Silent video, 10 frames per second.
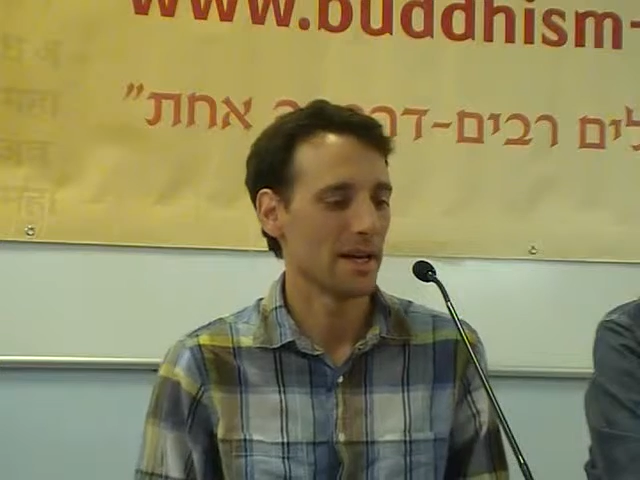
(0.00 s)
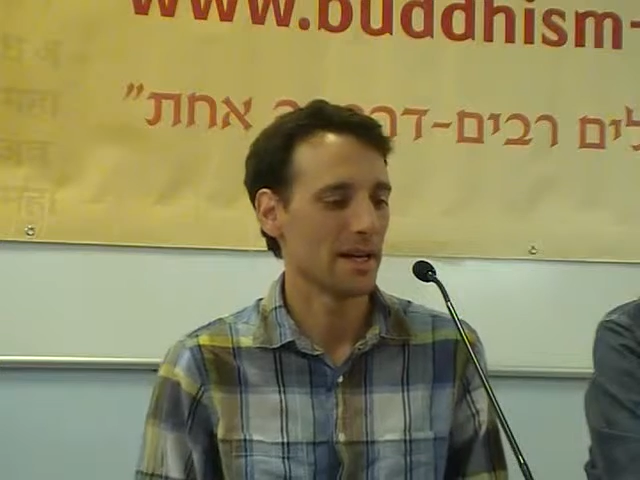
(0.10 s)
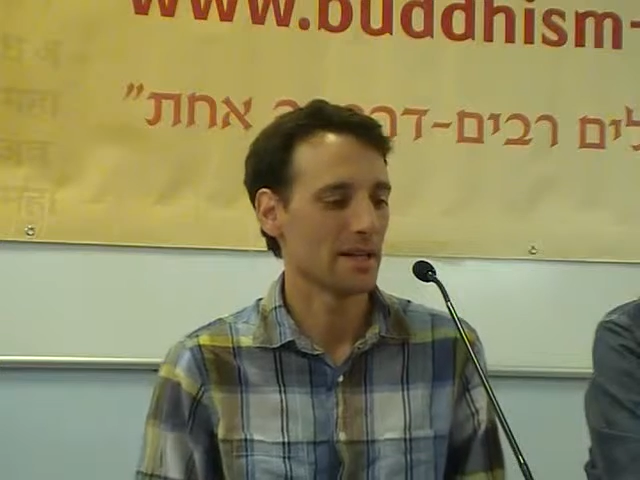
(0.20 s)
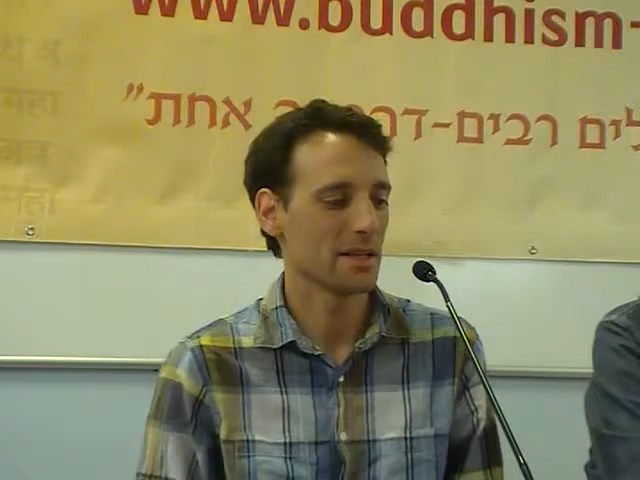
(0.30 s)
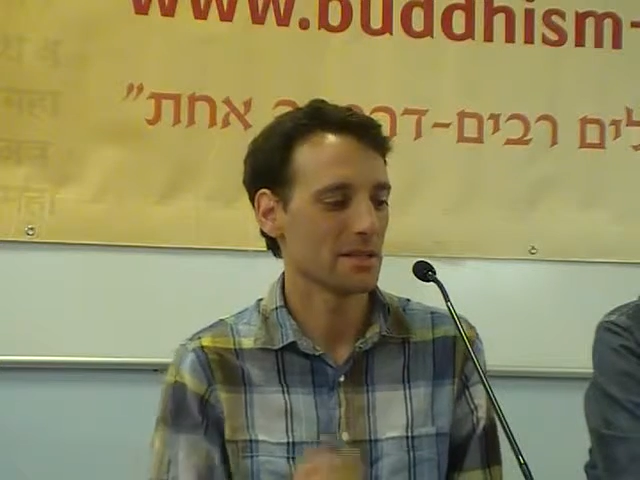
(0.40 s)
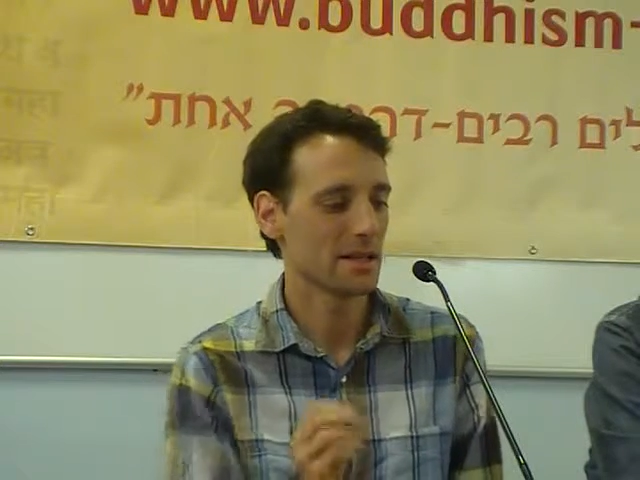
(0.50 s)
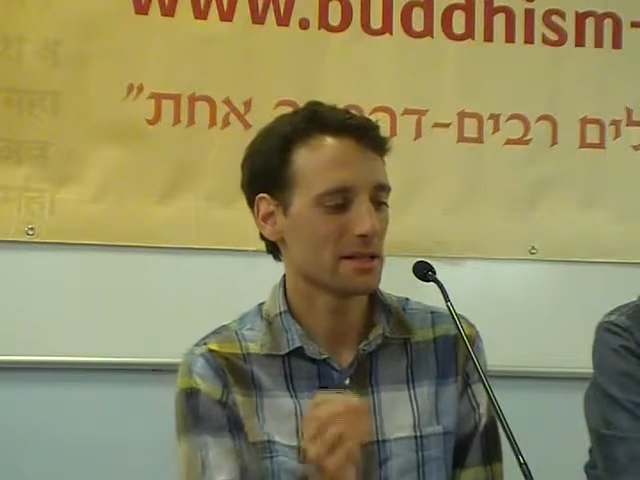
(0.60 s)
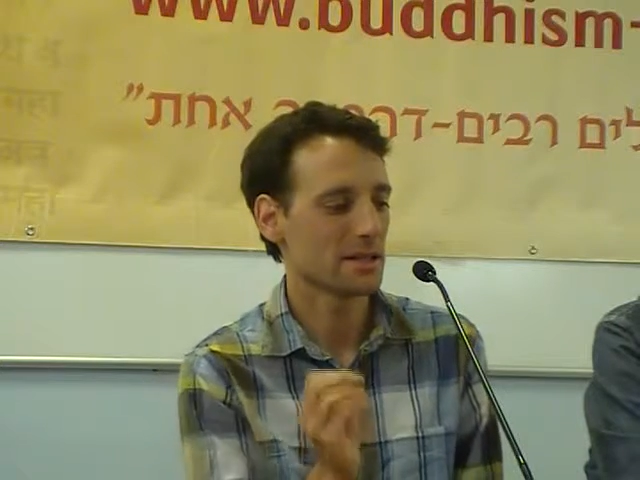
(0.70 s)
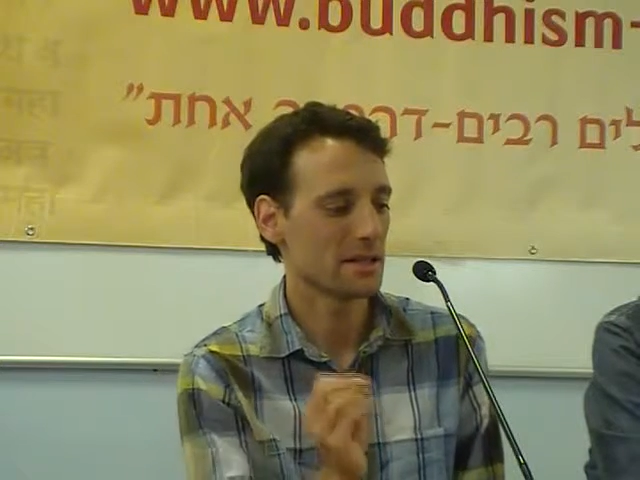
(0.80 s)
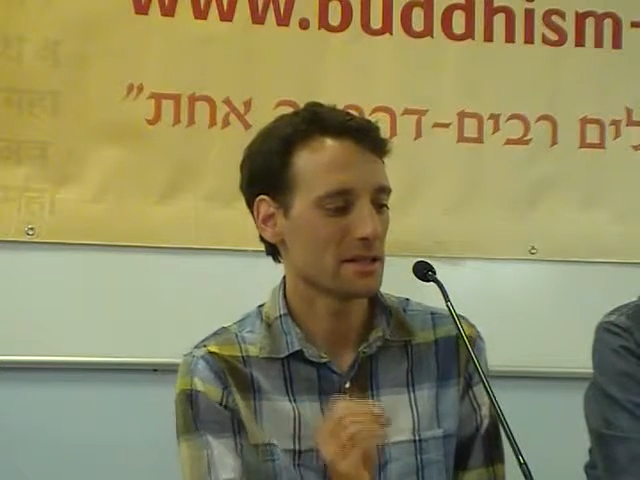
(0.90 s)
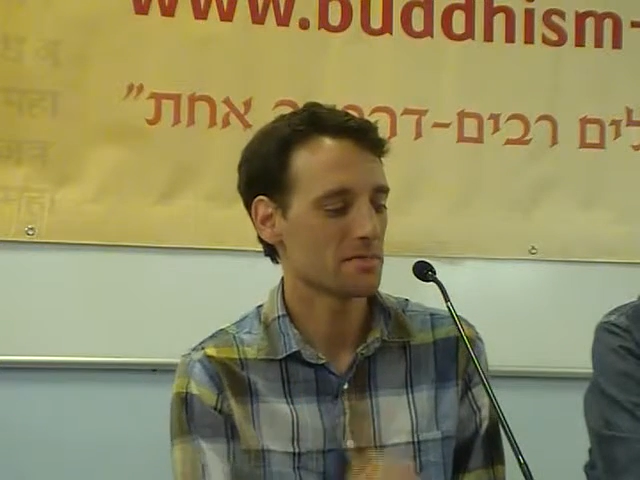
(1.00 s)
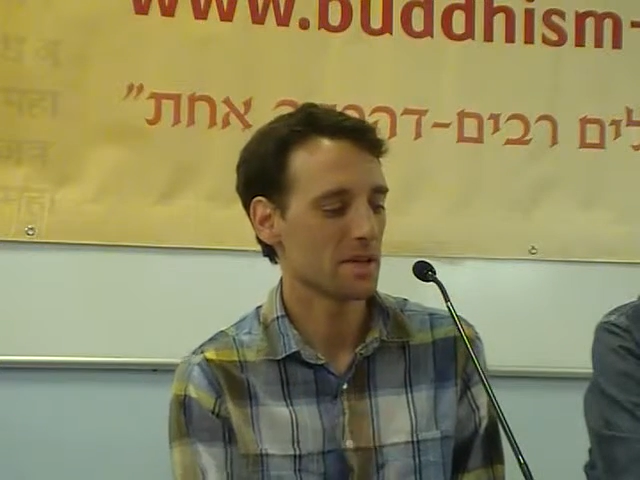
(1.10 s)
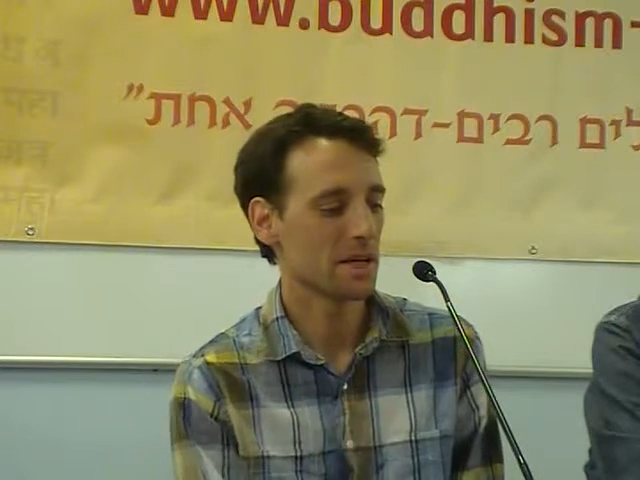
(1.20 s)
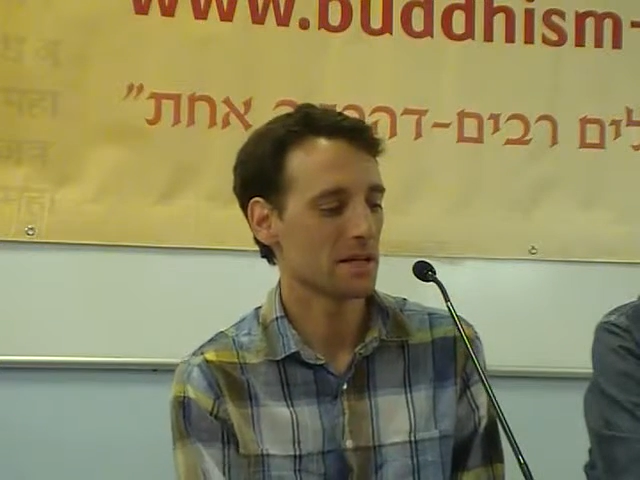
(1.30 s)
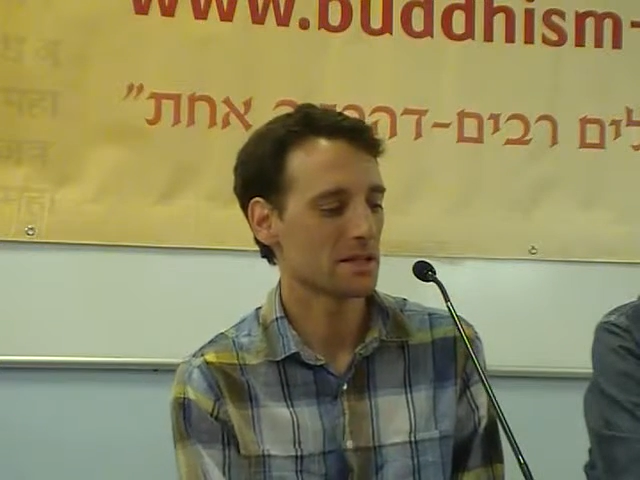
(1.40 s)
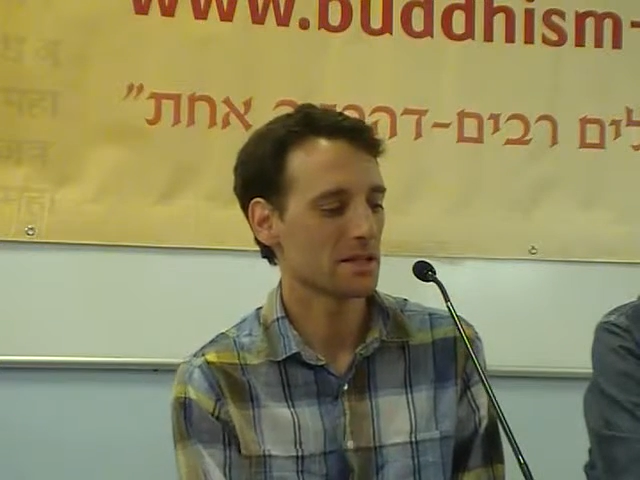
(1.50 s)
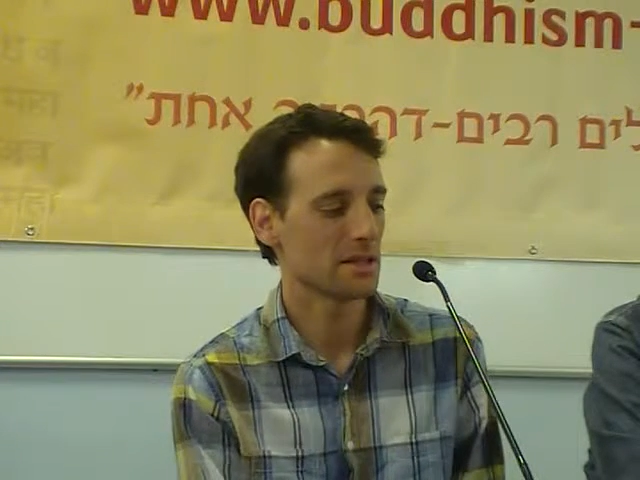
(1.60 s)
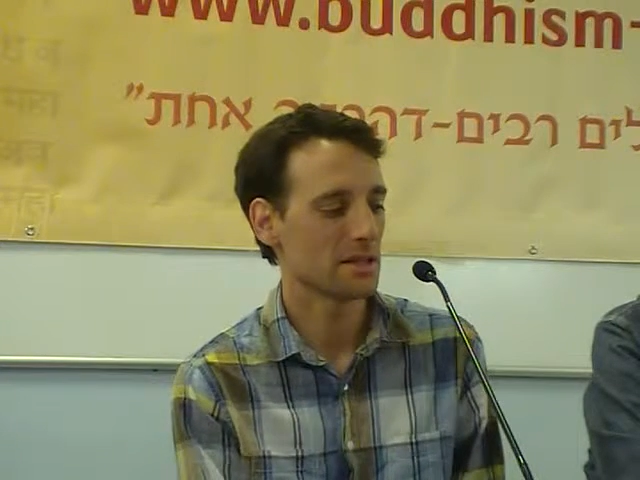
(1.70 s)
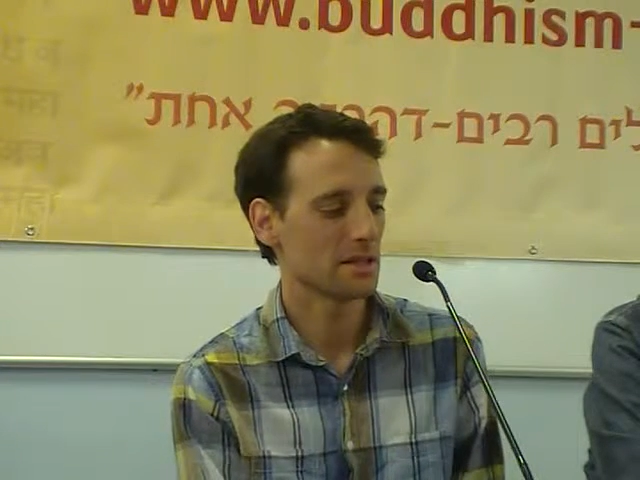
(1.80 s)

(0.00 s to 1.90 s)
And in a sense, it gets back to